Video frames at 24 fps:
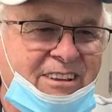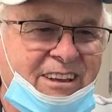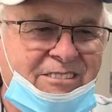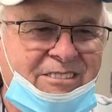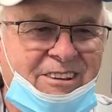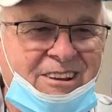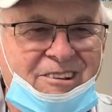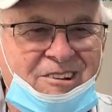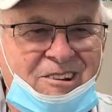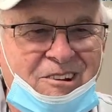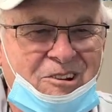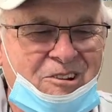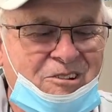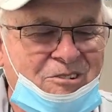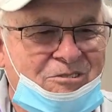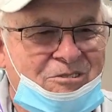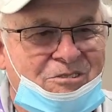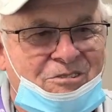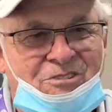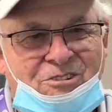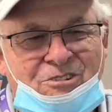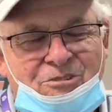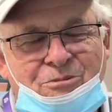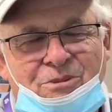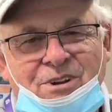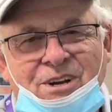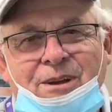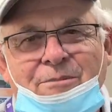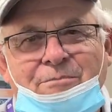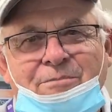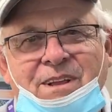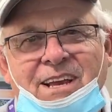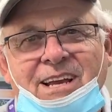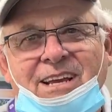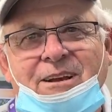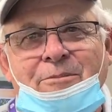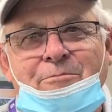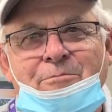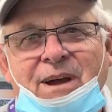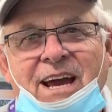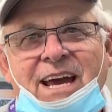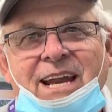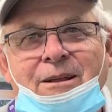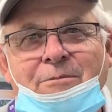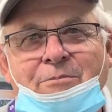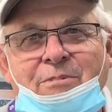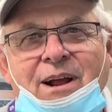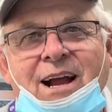I thought, no, shoot, when I'm taking
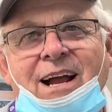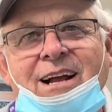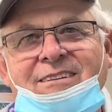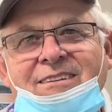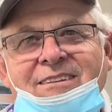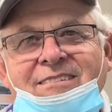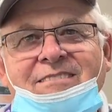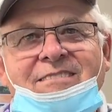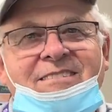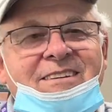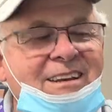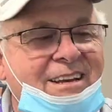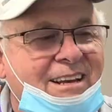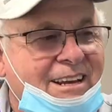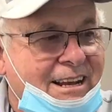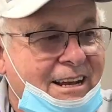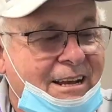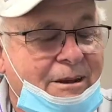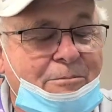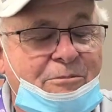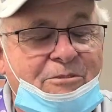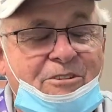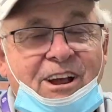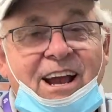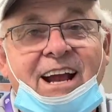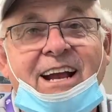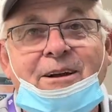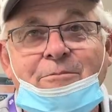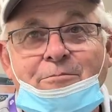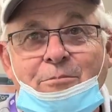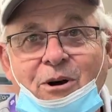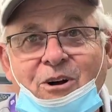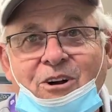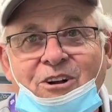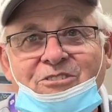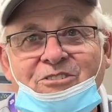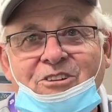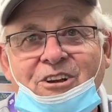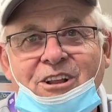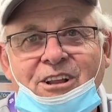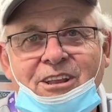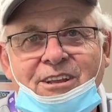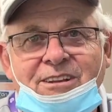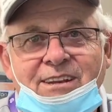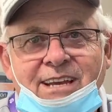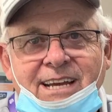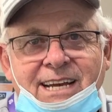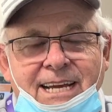batting practice, I'm tracking balls all
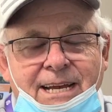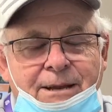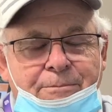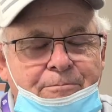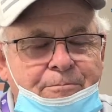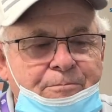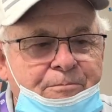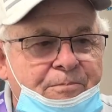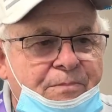the time.